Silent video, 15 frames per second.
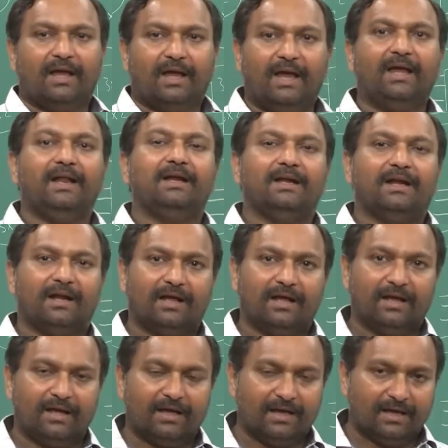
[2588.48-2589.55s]
and
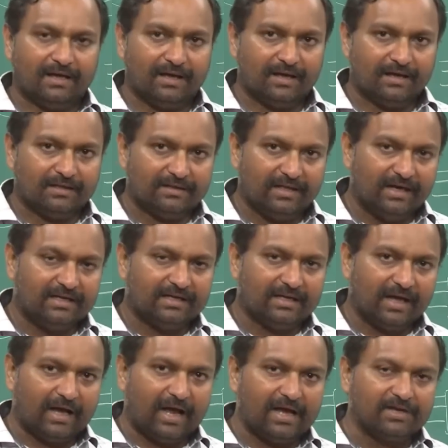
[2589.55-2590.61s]
that
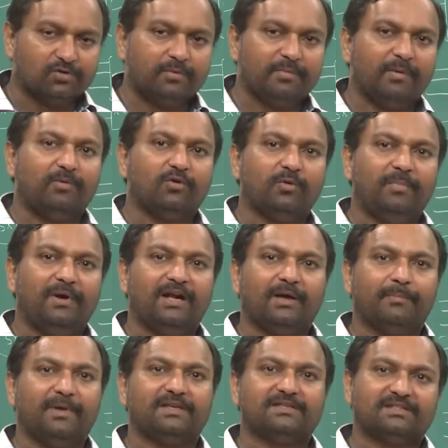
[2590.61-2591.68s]
I should be able to build
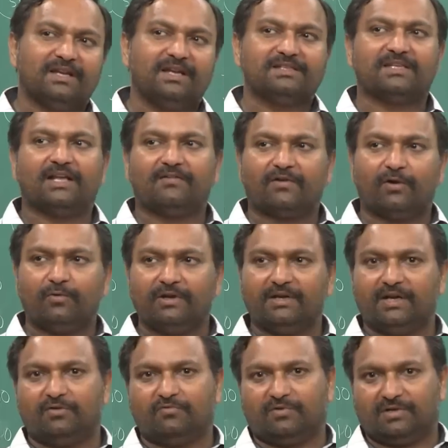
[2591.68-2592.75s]
up still a self routing
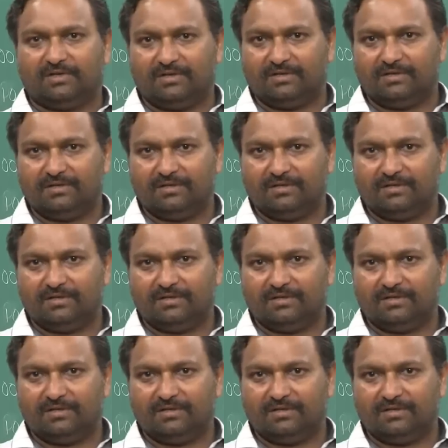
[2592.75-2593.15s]
network.